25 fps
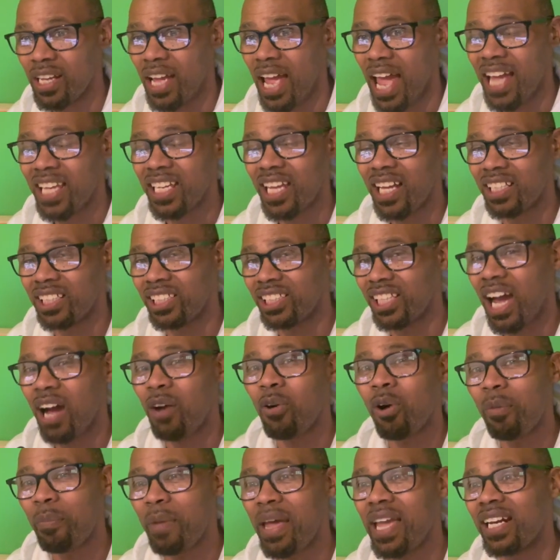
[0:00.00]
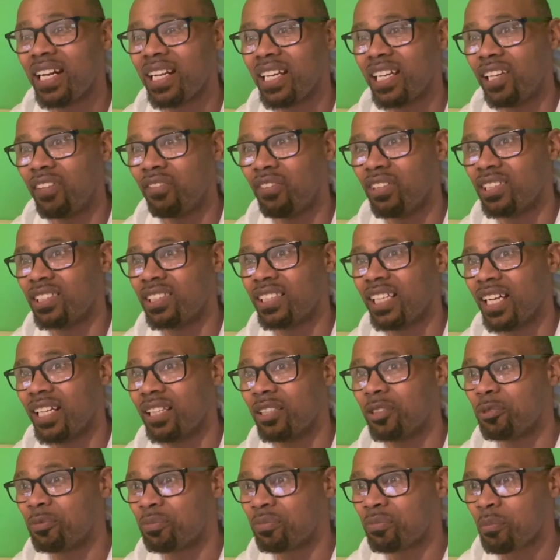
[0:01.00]
And yet Yao Almeida even said
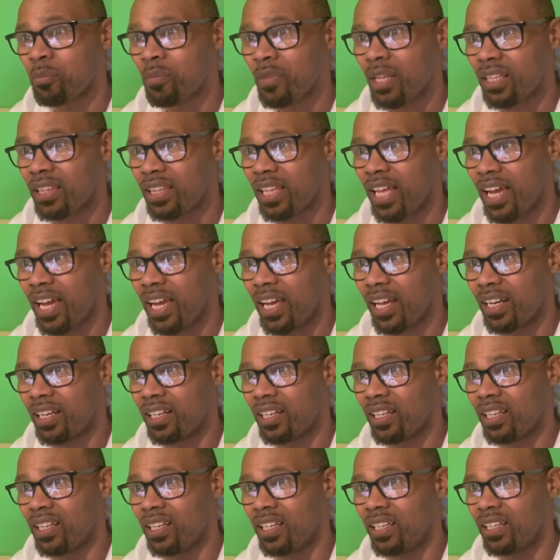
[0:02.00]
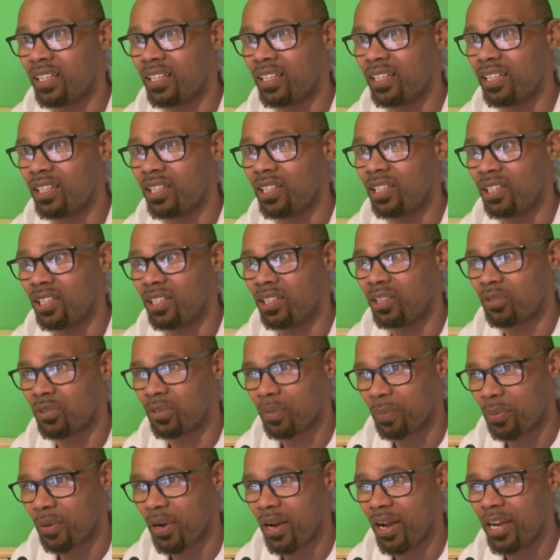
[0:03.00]
that he
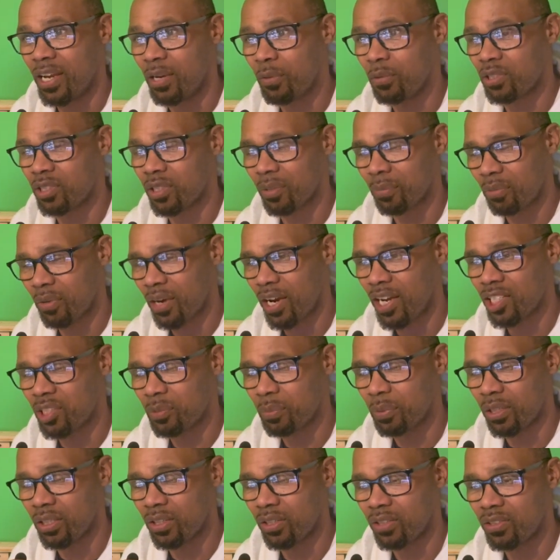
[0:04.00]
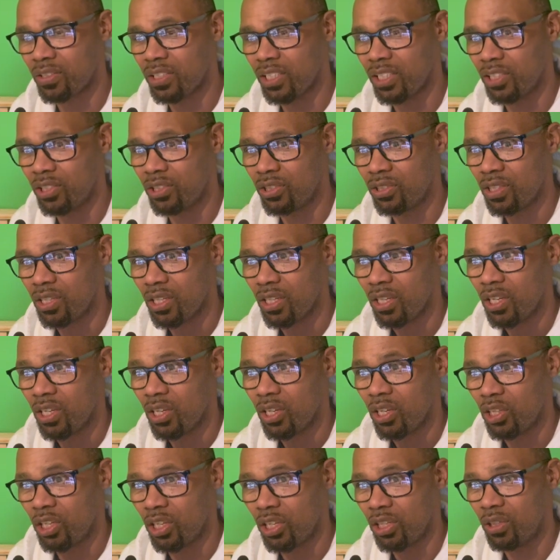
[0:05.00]
was surprised, because
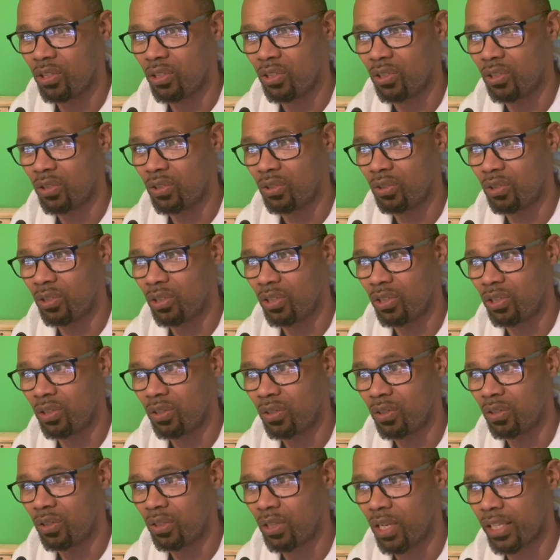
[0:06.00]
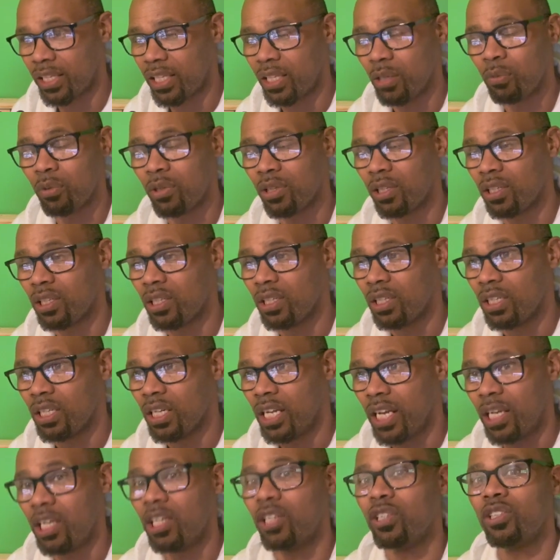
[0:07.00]
he like he would have
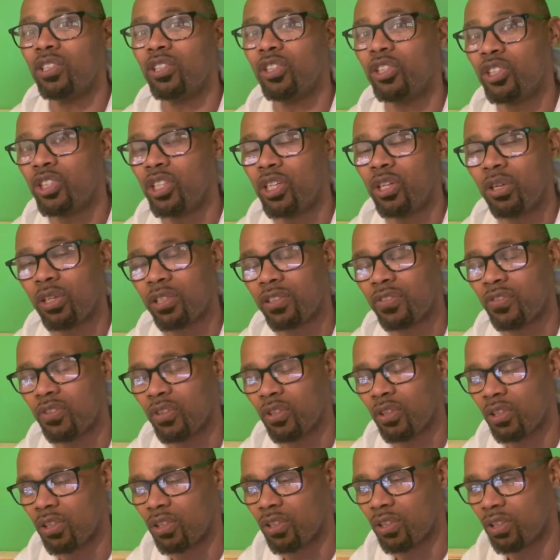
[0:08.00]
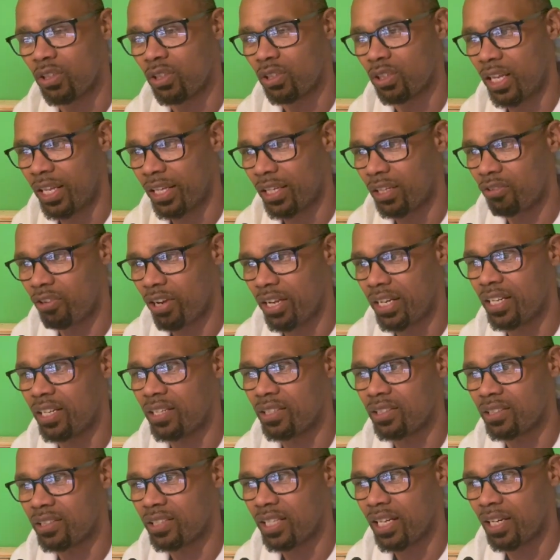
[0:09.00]
he usually looks for like
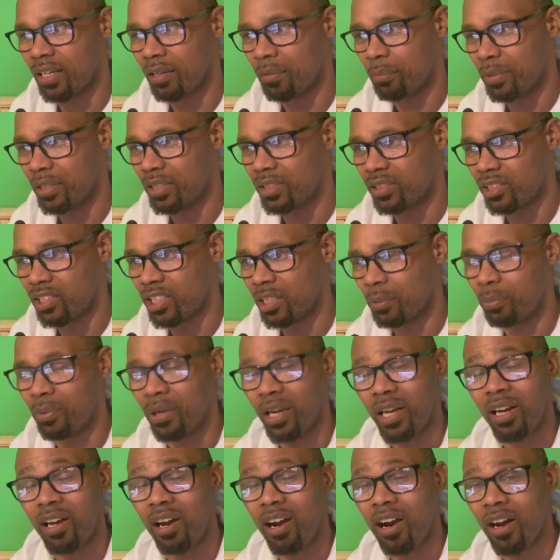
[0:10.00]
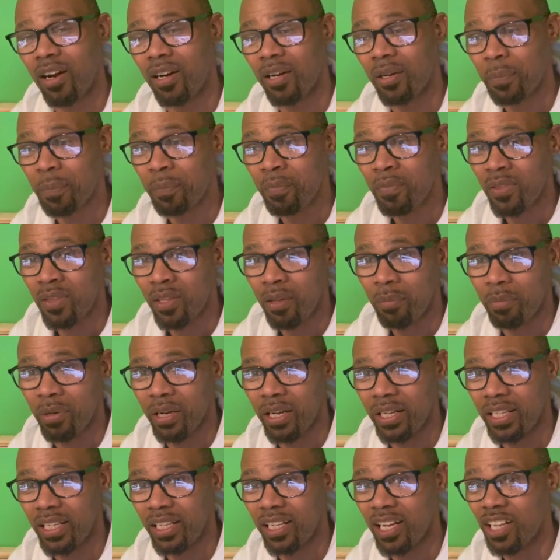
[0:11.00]
gradients that are a bit steeper and harder,
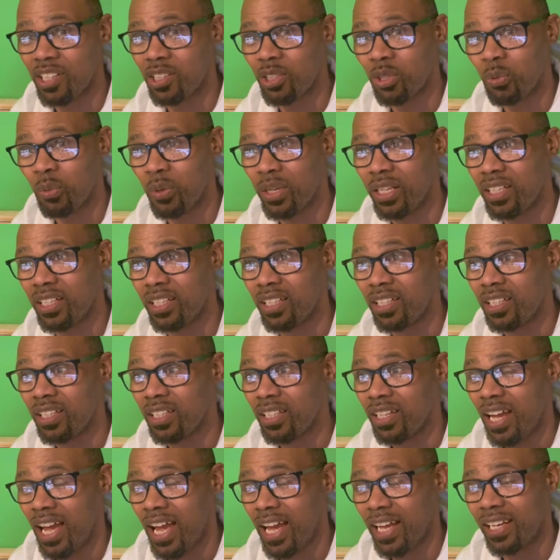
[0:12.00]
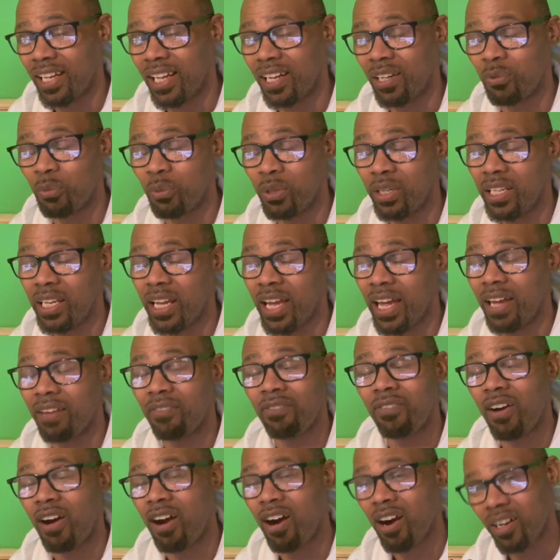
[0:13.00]
but he got the win. And then we
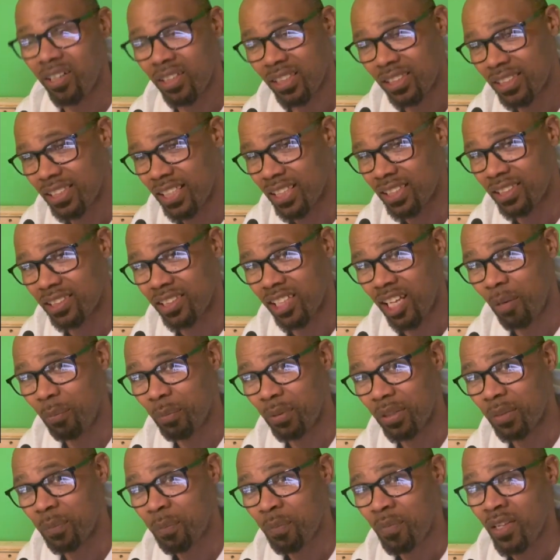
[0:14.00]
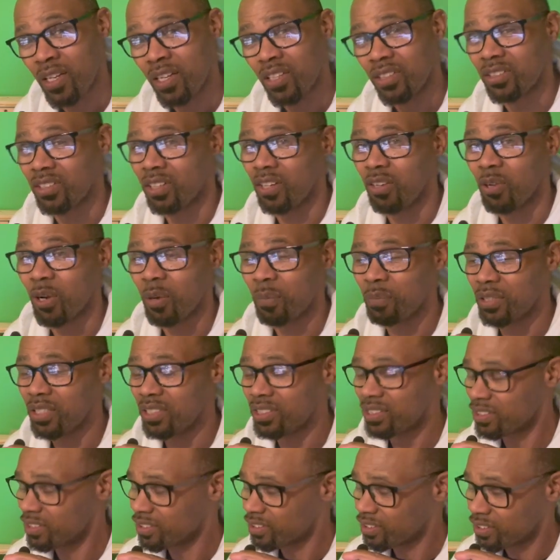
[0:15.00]
have harder stages coming. So I'm
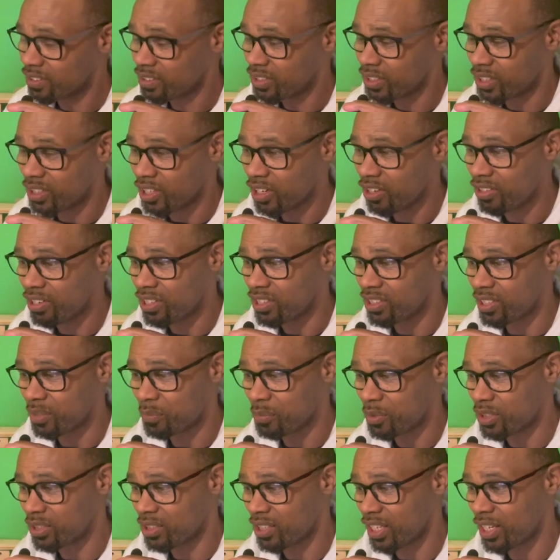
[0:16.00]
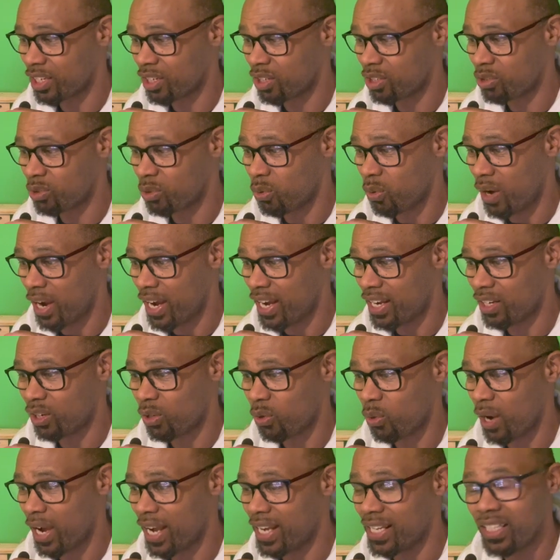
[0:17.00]
just curious. I'm just like
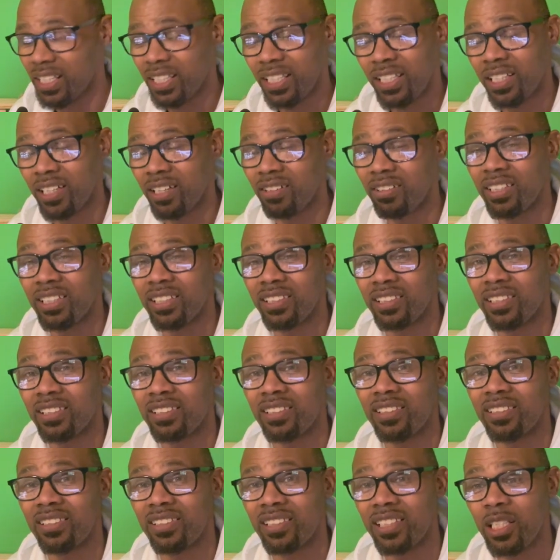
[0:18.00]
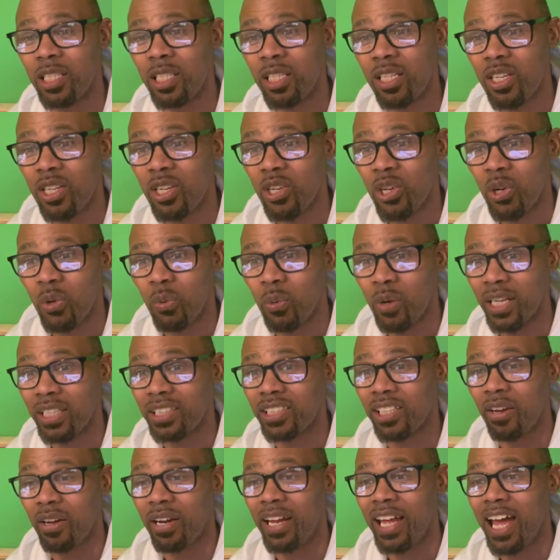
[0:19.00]
quietly curious as to see what's
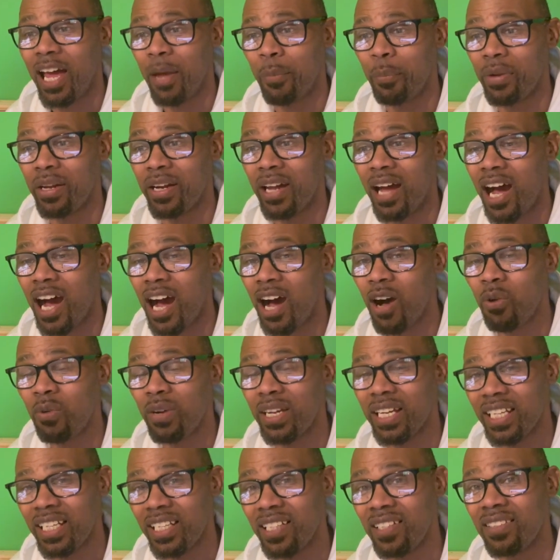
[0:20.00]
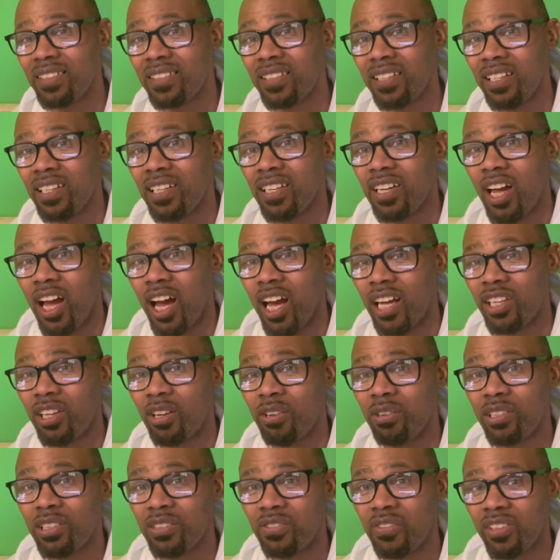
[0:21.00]
going to happen. How is
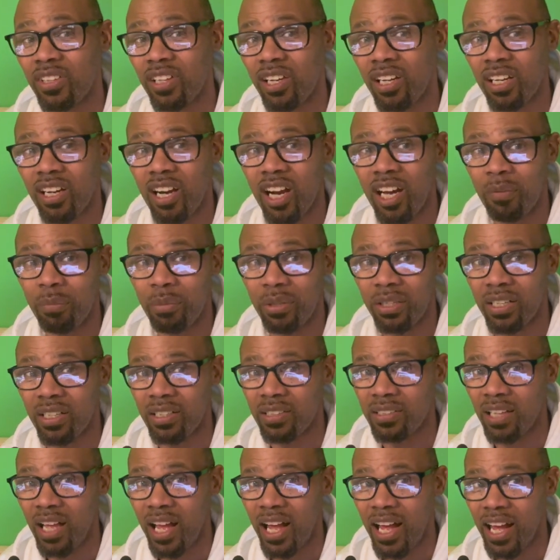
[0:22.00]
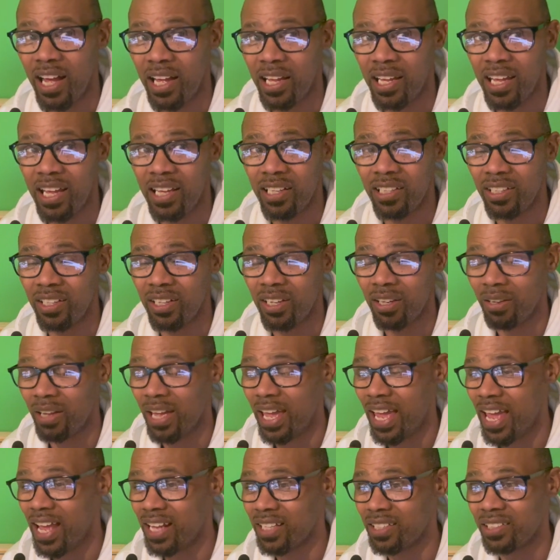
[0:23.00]
Jonas Vingegaard? Because
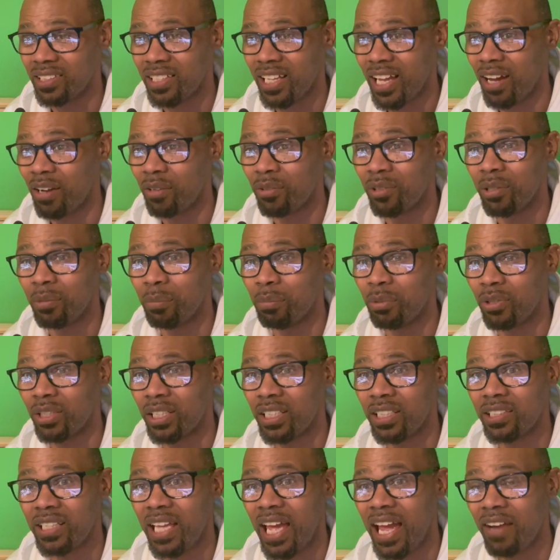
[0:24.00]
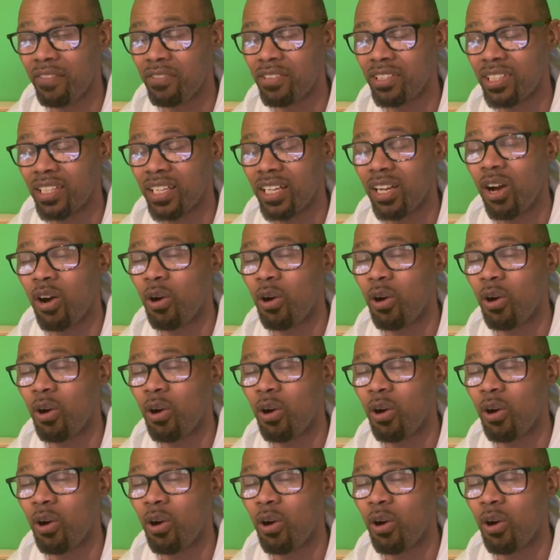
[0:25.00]
hands down, the book is everything.